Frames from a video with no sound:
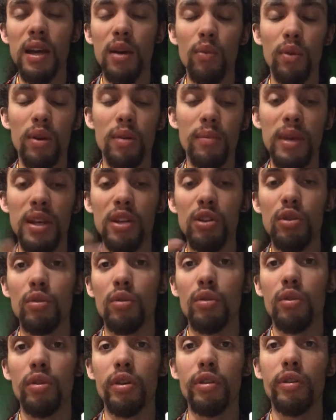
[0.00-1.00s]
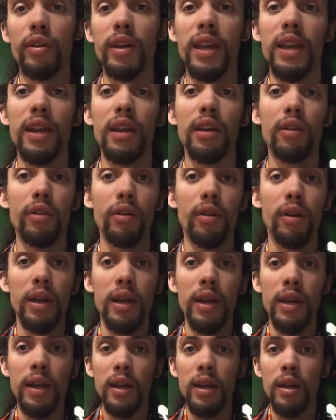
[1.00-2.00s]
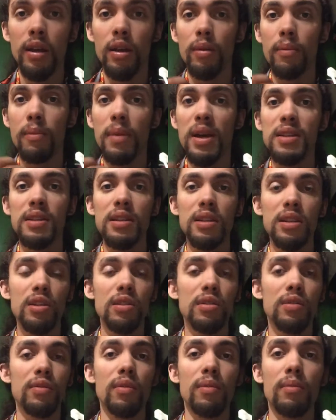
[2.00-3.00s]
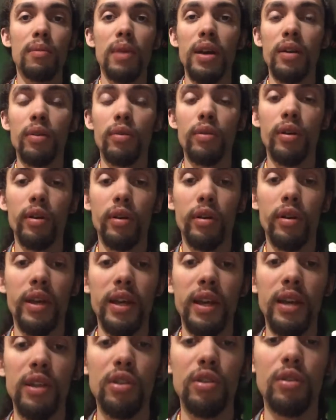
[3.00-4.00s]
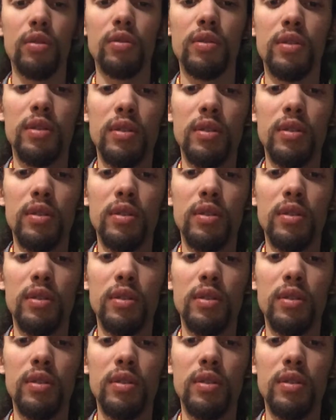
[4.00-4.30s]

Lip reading: I want to make sure you're getting your messages from Michael the Archangel.